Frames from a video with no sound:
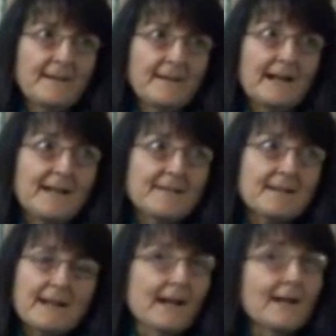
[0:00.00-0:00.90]
that
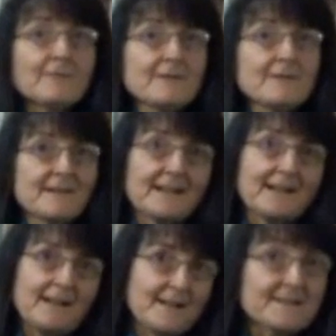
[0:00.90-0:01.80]
everything
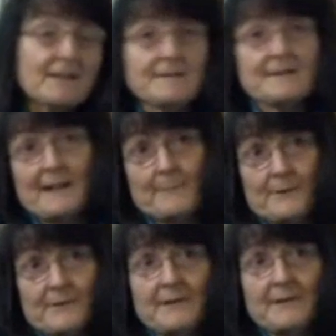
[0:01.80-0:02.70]
is going to
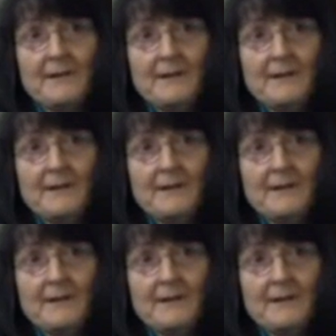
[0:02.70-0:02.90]
happen